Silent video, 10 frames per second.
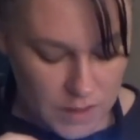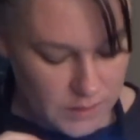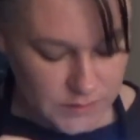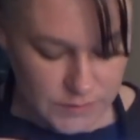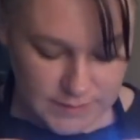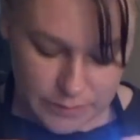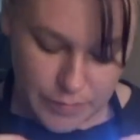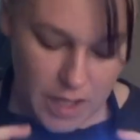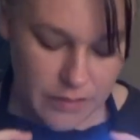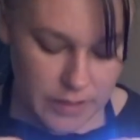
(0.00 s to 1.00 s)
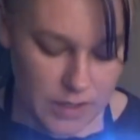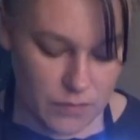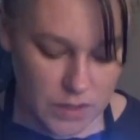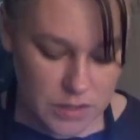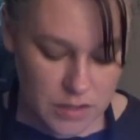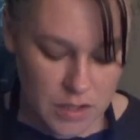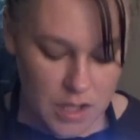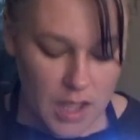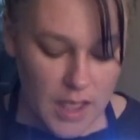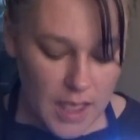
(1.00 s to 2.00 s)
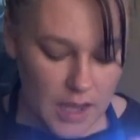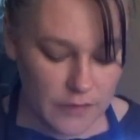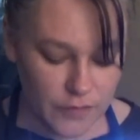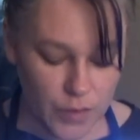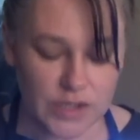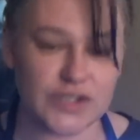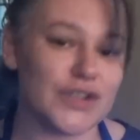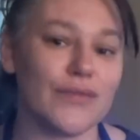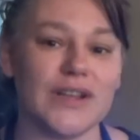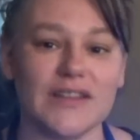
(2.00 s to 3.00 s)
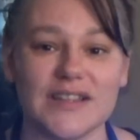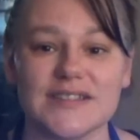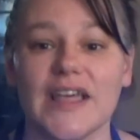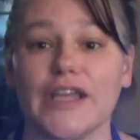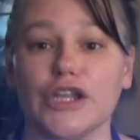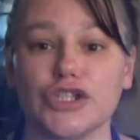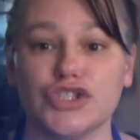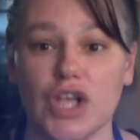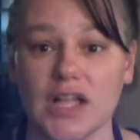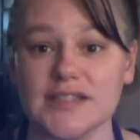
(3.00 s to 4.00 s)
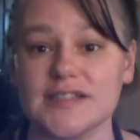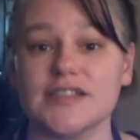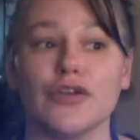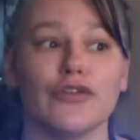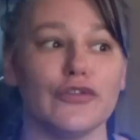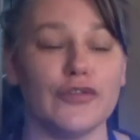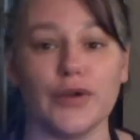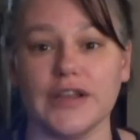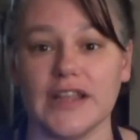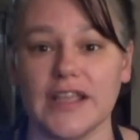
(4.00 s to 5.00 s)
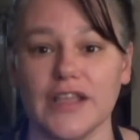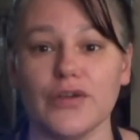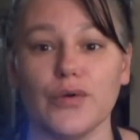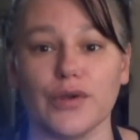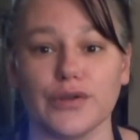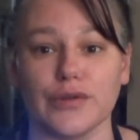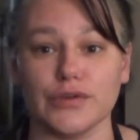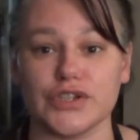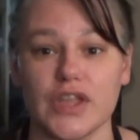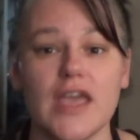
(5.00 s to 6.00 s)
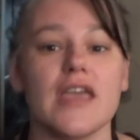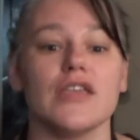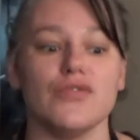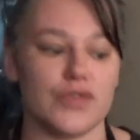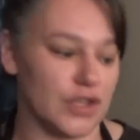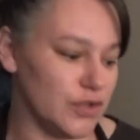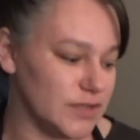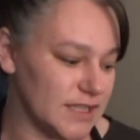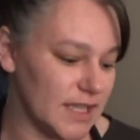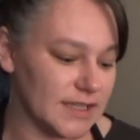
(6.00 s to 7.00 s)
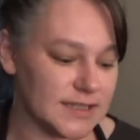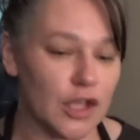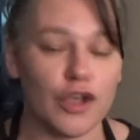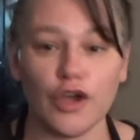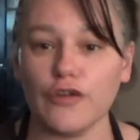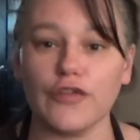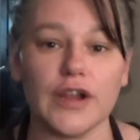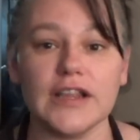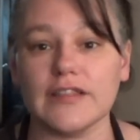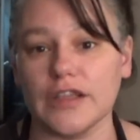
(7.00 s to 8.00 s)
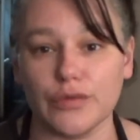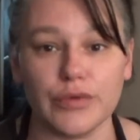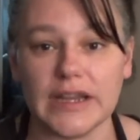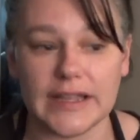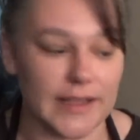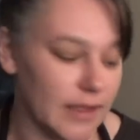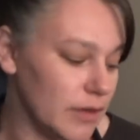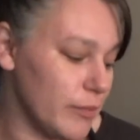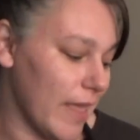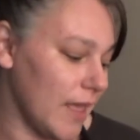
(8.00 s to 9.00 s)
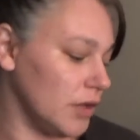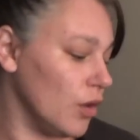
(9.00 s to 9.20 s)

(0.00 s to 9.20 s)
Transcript: so it doesn't bother anyone. And of course, you don't need this light just for knitting or crocheting, you can use this for anything, reading in bed.